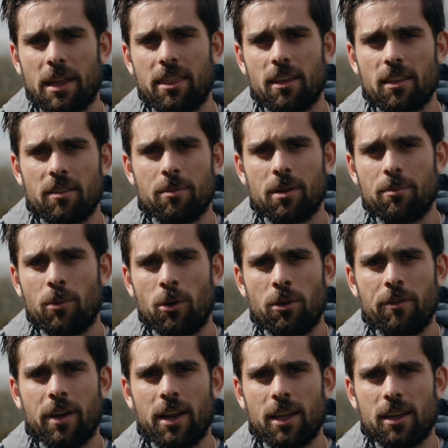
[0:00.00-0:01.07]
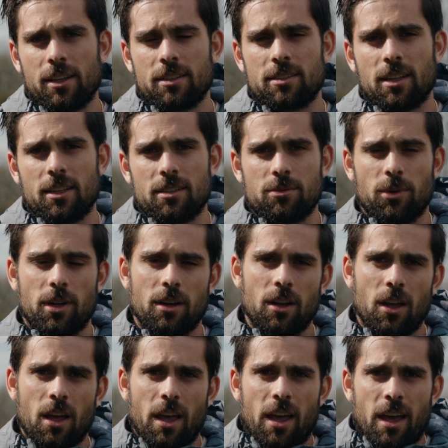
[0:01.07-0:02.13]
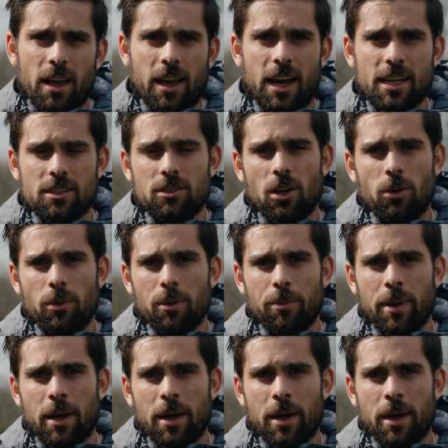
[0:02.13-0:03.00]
I think they've been motivating in a sense where guys know we're